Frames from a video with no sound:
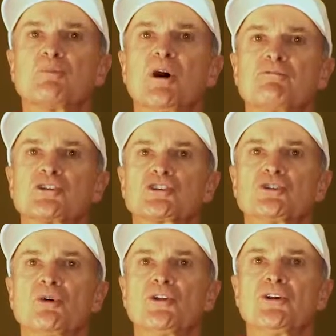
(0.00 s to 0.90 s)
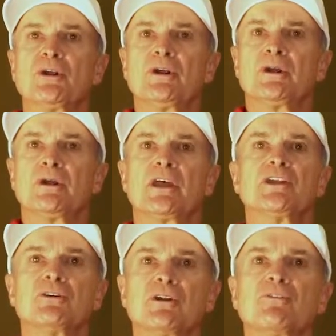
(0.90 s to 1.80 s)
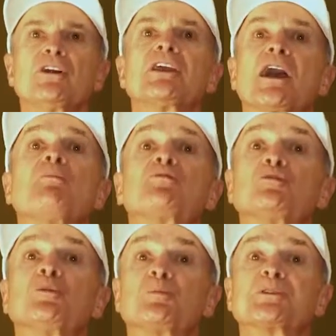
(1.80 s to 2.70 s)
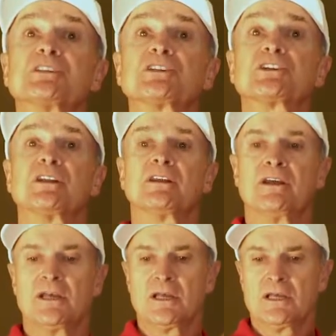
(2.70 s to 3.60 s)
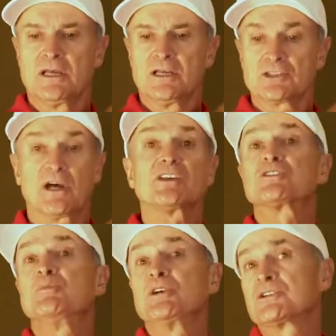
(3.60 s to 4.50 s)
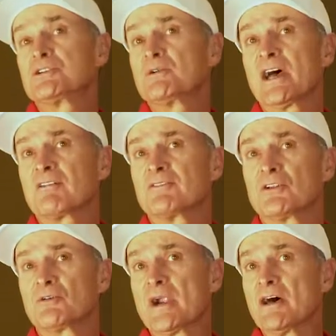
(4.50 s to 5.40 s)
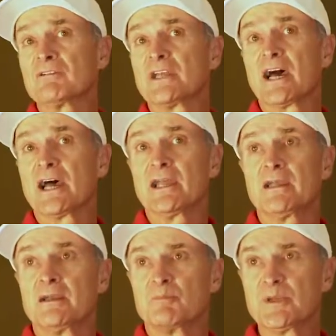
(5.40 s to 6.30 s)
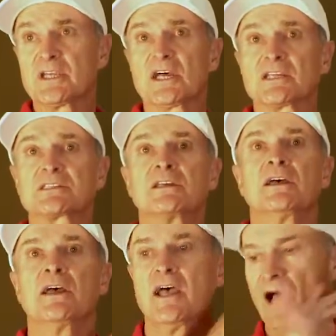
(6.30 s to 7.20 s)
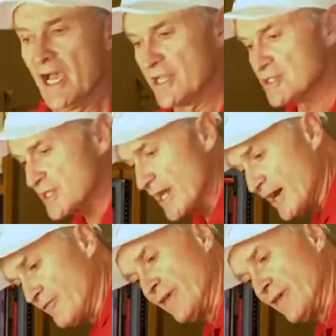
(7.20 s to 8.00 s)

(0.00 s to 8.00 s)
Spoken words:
above your shoulder, and you're in a very comfortable position. So I used to be a 2 Advil around guy because I used to have